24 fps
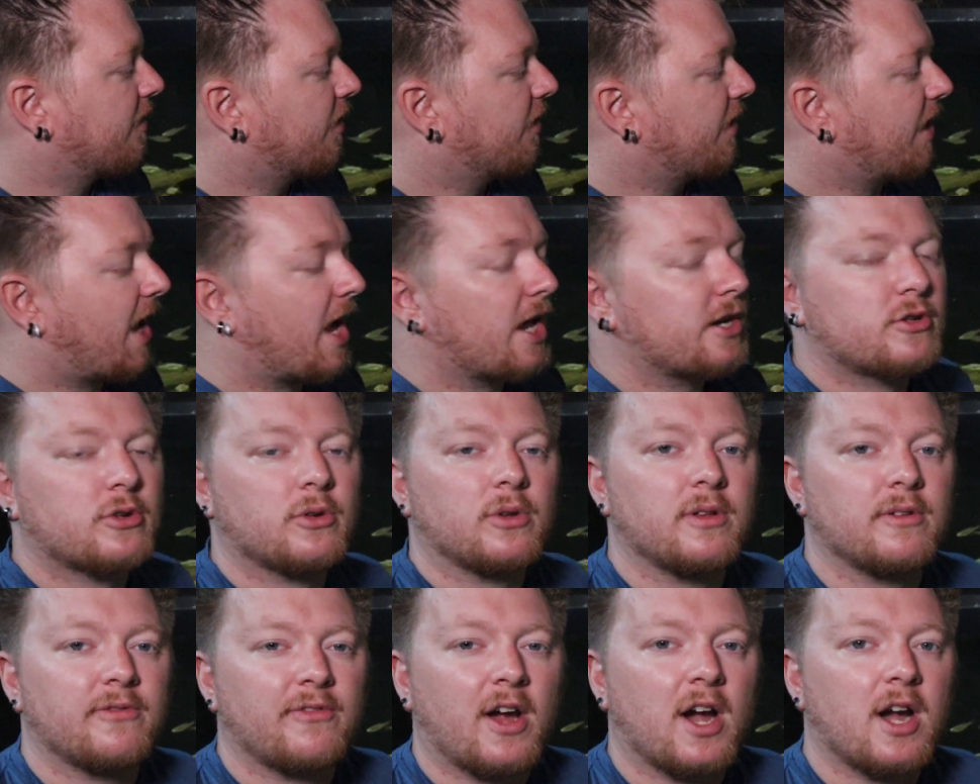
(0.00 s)
their
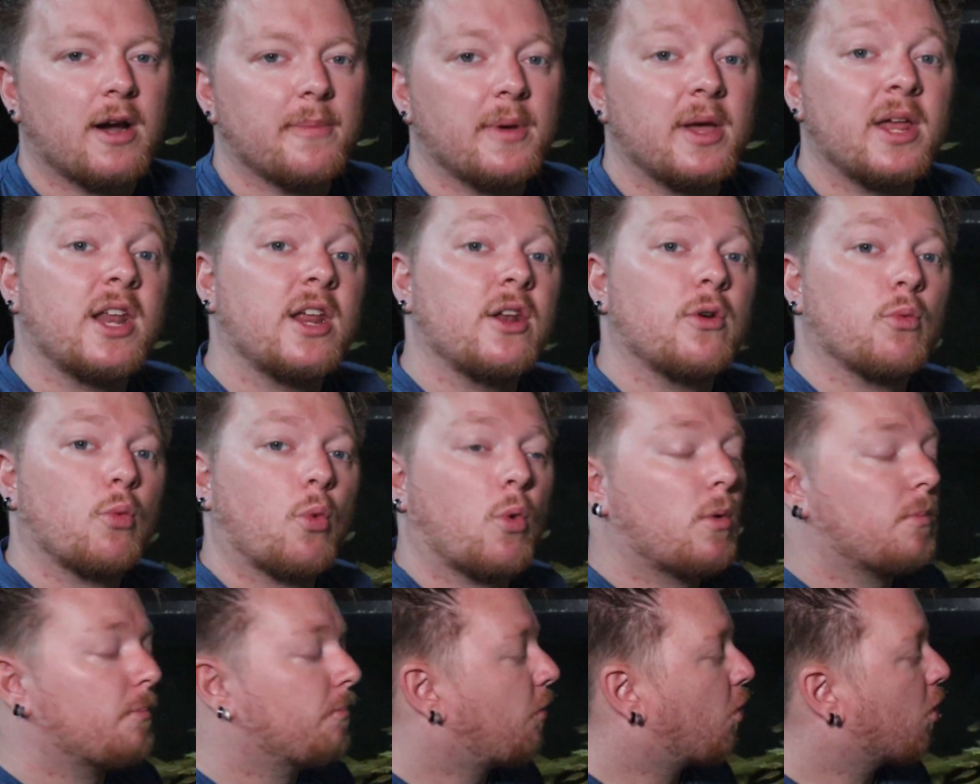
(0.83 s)
natural environment in
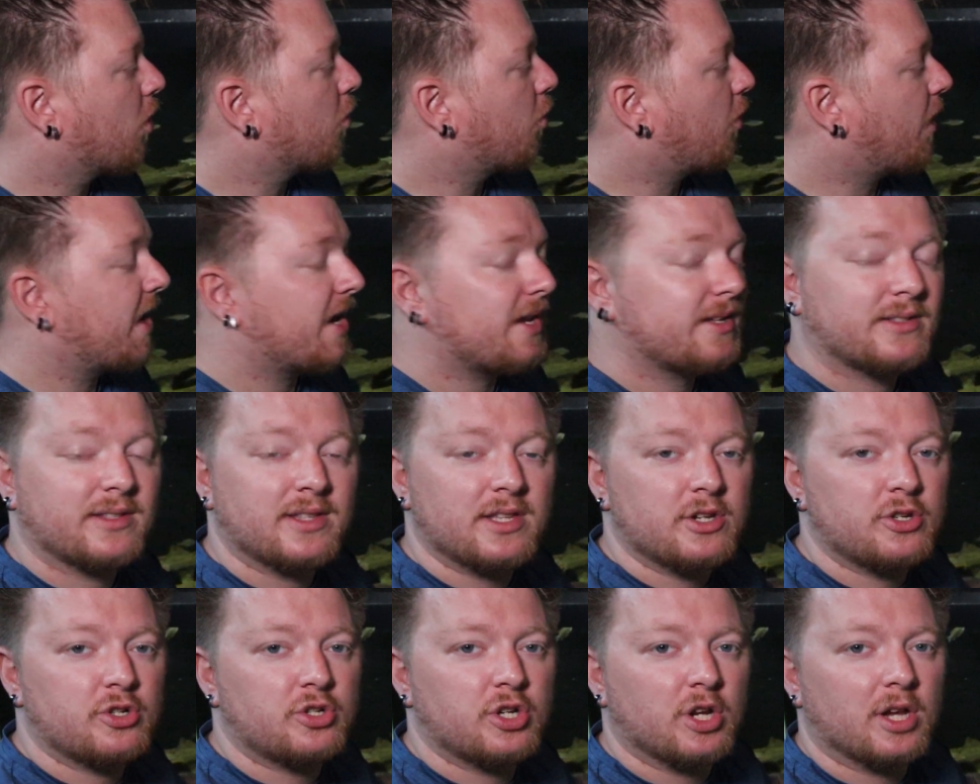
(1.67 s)
more ways
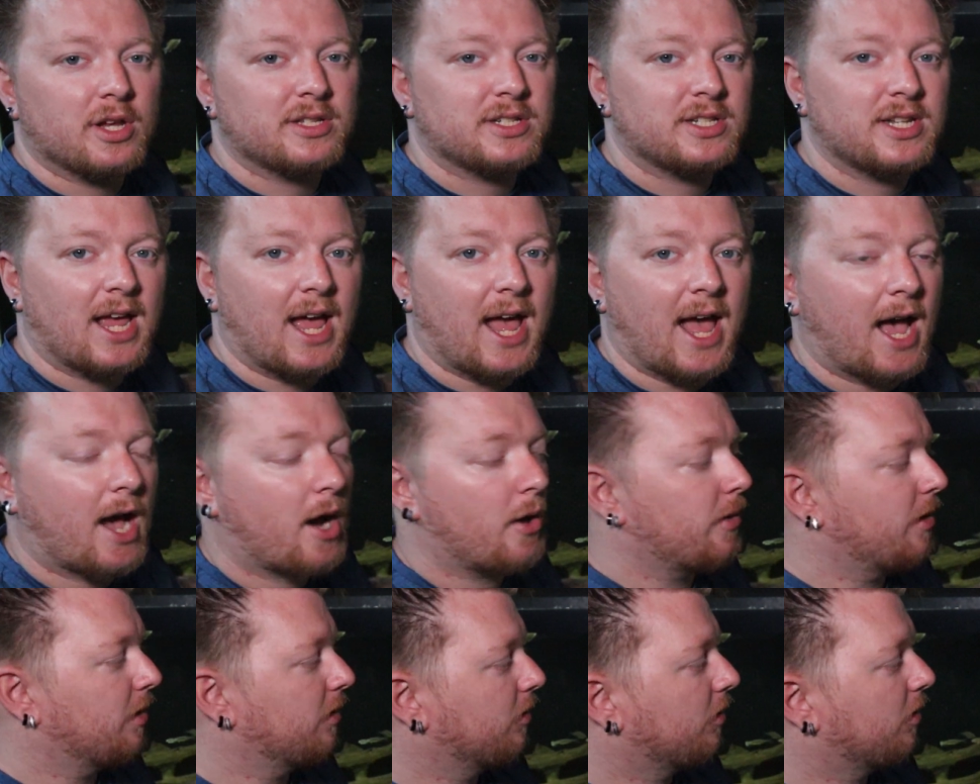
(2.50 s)
than just
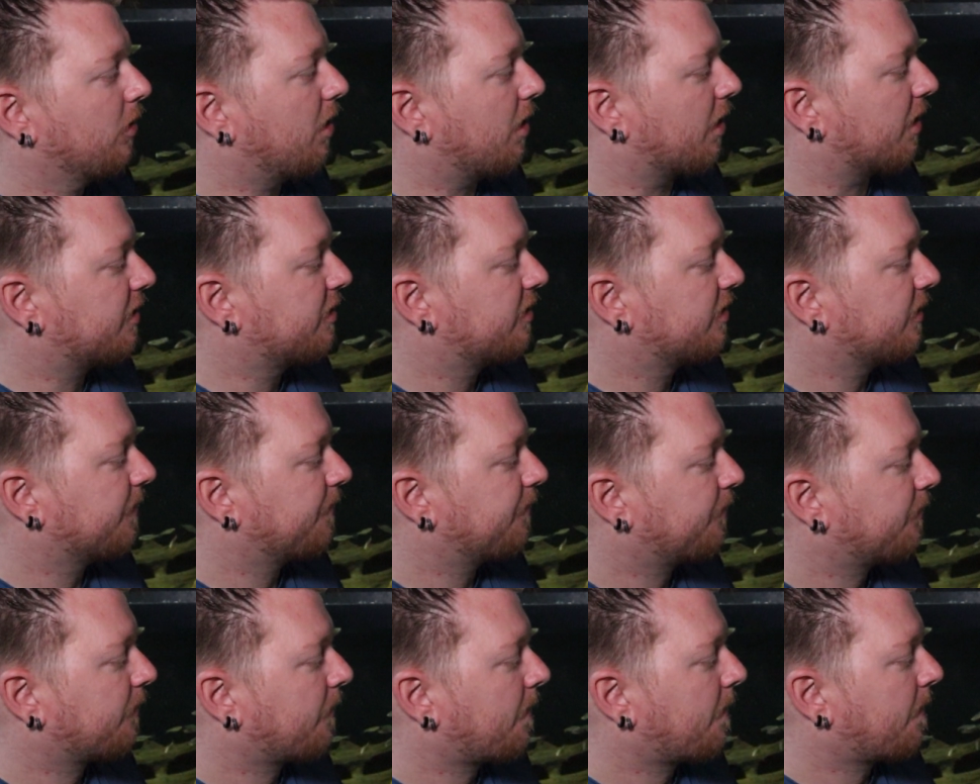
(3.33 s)
how it looks.
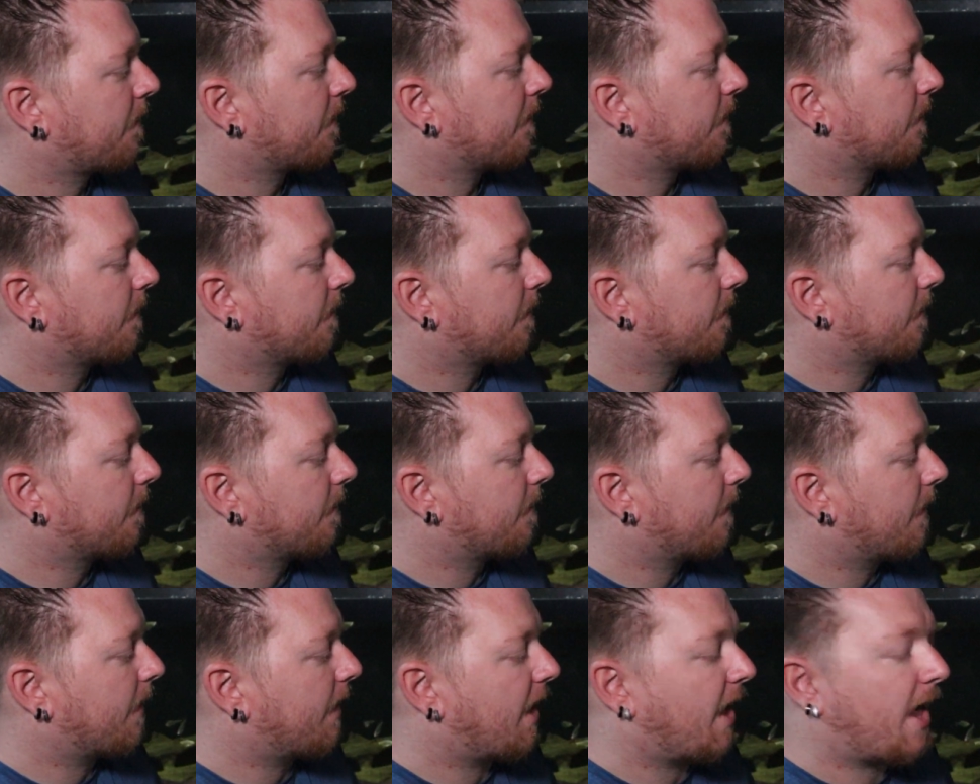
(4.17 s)

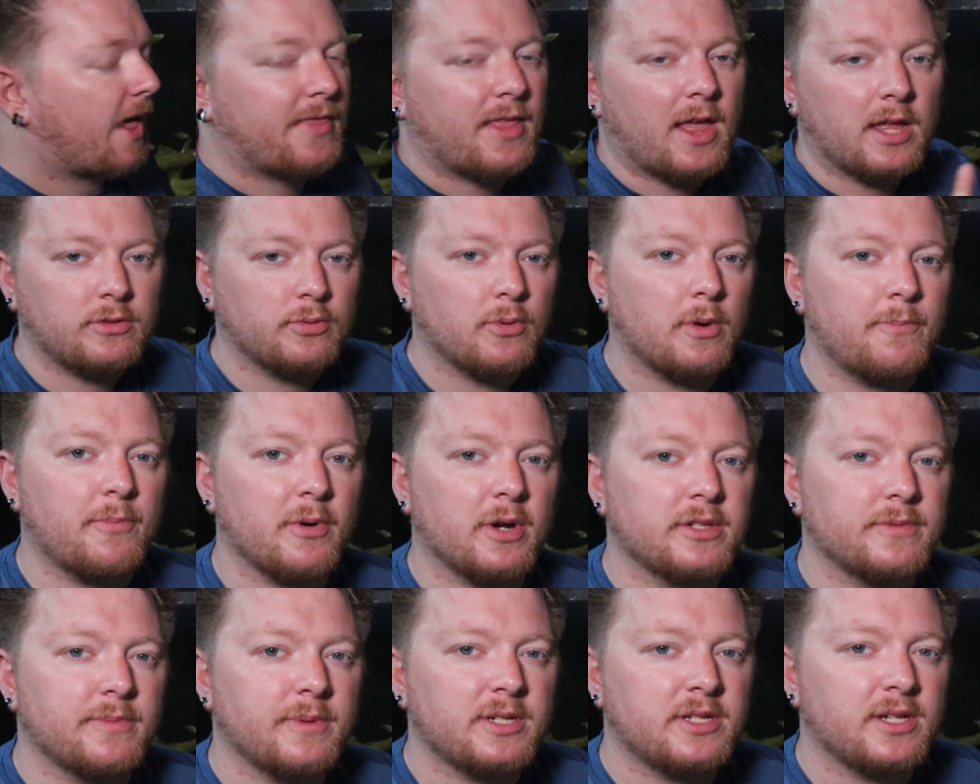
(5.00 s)
And that's what
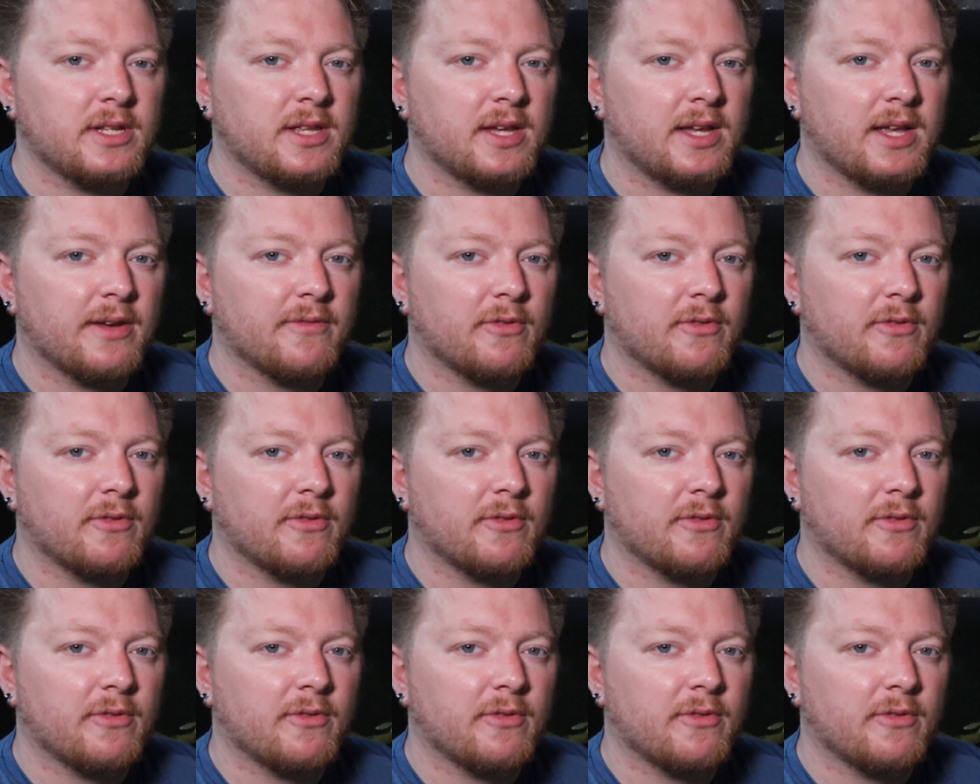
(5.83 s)
brings me to the